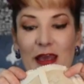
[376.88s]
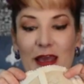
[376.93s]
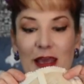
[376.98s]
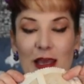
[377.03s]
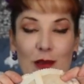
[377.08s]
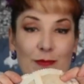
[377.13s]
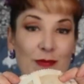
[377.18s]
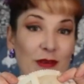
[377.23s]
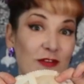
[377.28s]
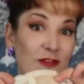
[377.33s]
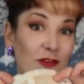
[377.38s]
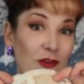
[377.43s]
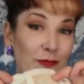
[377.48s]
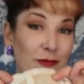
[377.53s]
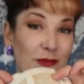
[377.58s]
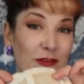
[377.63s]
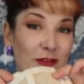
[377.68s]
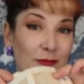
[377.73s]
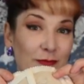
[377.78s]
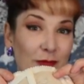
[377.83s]
it'd be
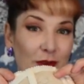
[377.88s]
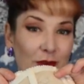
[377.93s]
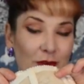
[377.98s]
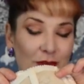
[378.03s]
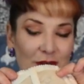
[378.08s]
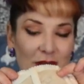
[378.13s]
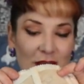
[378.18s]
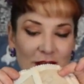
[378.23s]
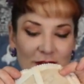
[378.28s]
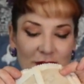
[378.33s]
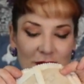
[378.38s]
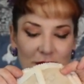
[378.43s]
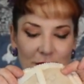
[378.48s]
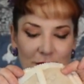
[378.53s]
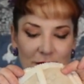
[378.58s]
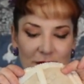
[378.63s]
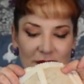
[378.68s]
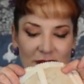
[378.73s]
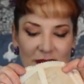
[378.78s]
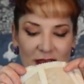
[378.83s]
super smooth next to
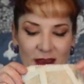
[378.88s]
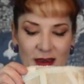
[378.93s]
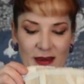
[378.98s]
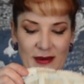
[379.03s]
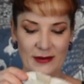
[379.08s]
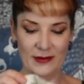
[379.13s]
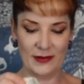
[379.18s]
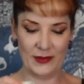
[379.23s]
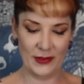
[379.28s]
your skin.